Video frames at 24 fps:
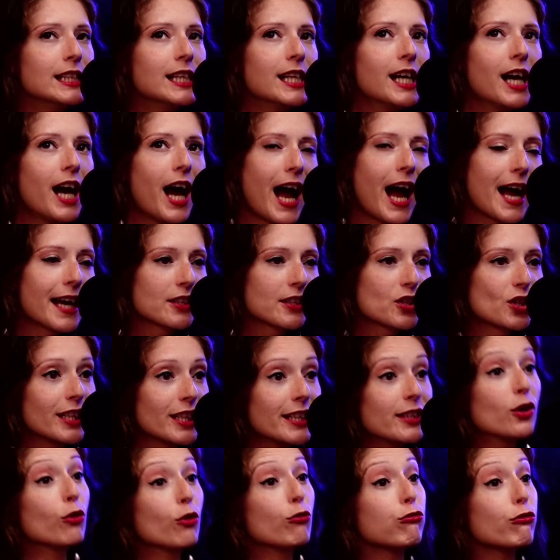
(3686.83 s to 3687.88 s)
actually
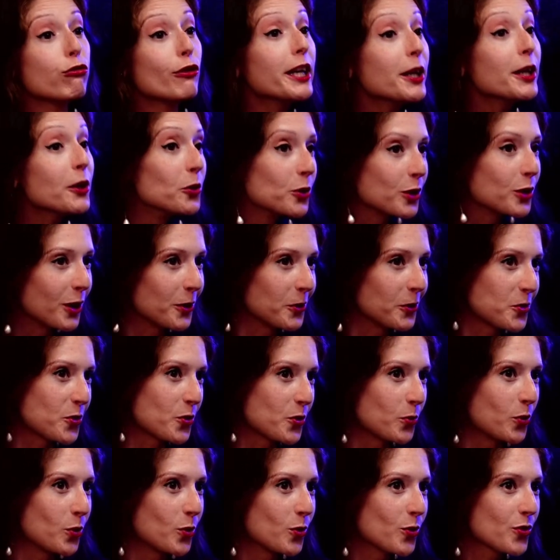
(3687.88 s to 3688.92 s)
the real culture
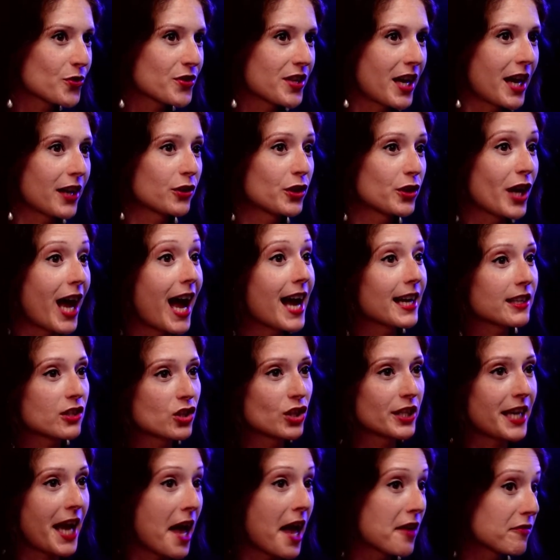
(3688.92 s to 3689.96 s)
wars that could
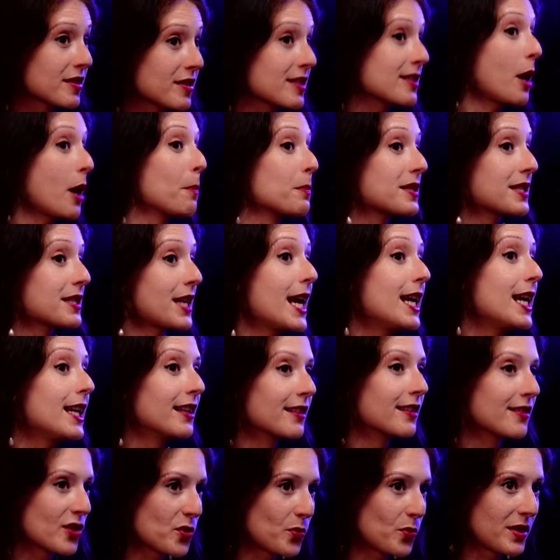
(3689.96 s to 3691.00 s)
actually have some
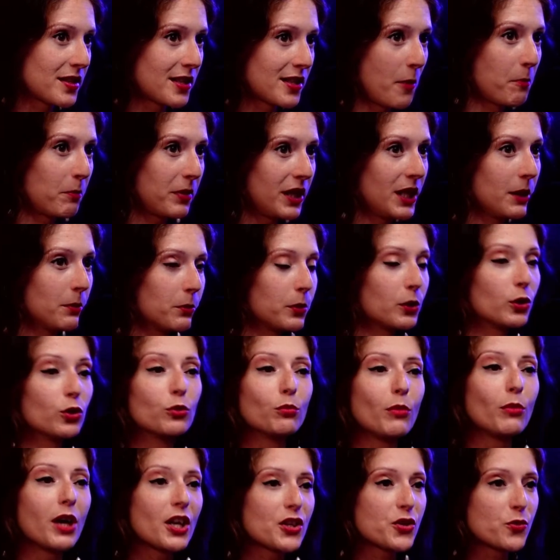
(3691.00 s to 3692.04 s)
salience with some people,
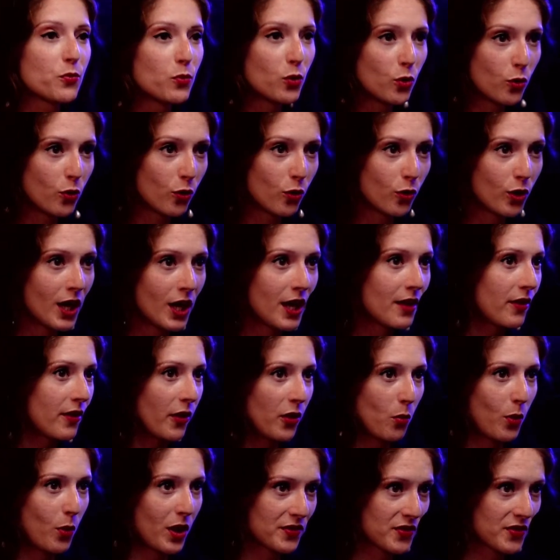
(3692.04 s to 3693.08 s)
much more than the
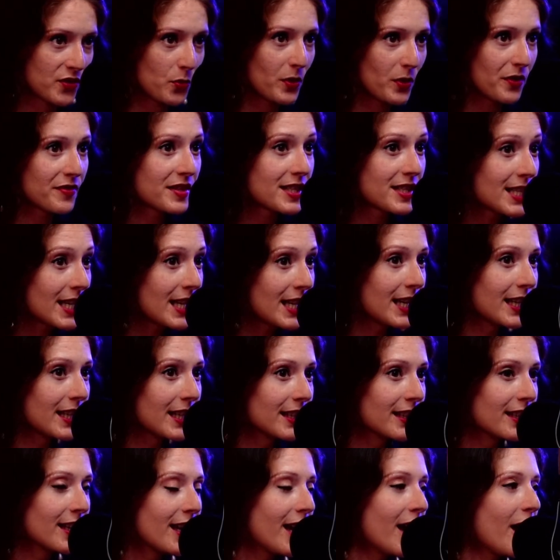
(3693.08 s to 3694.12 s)
ones that we've
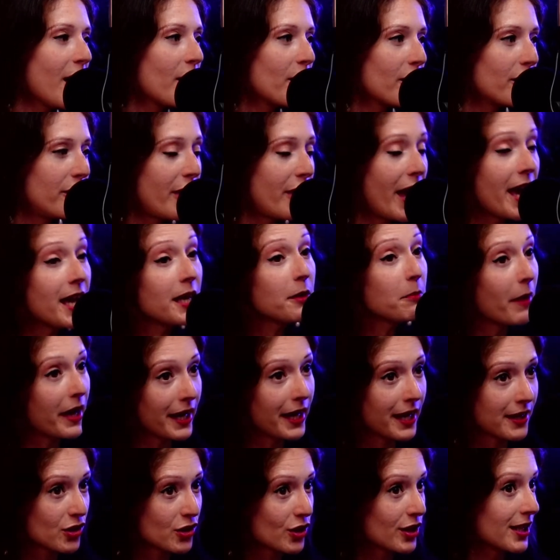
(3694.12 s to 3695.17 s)
seen, they may
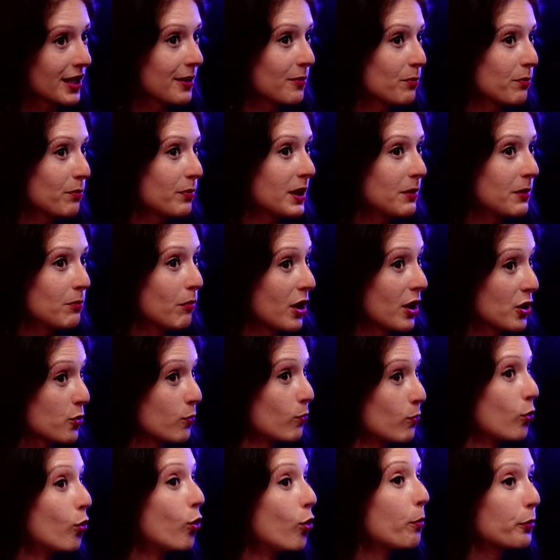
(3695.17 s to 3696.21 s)
actually be much
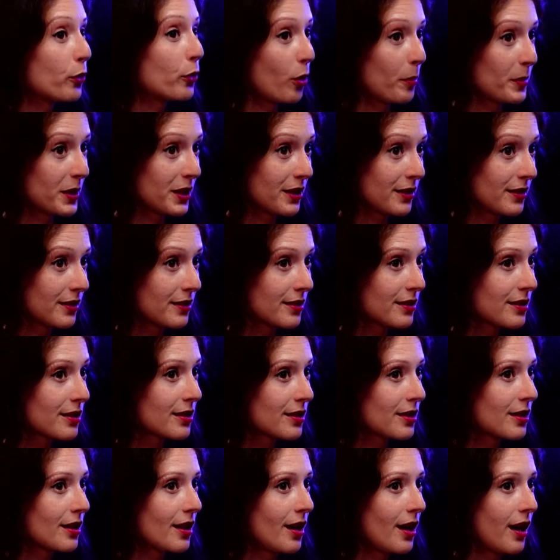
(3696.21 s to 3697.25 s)
more prominent
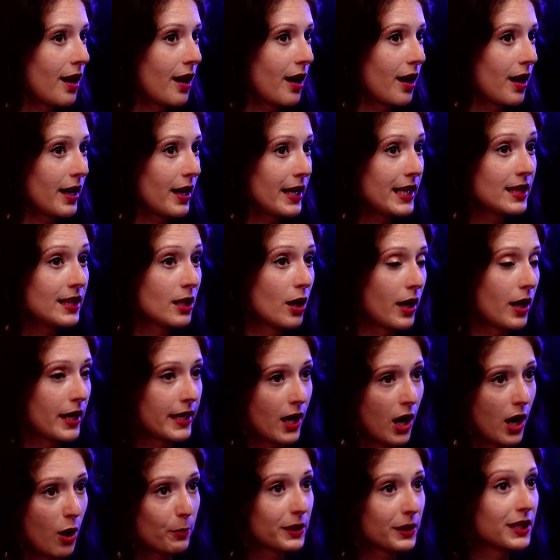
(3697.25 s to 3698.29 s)
in
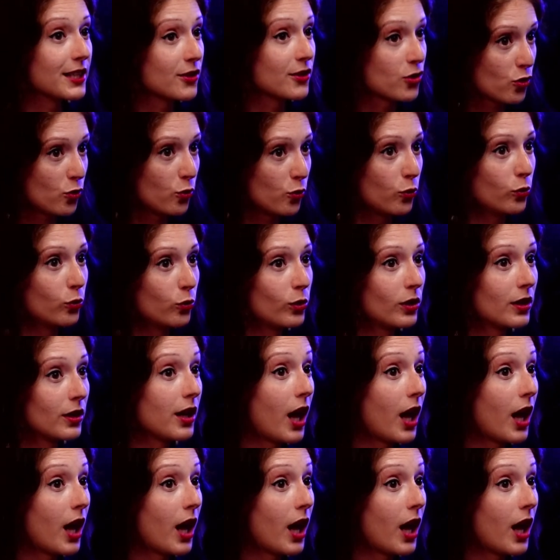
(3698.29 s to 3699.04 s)
our political life.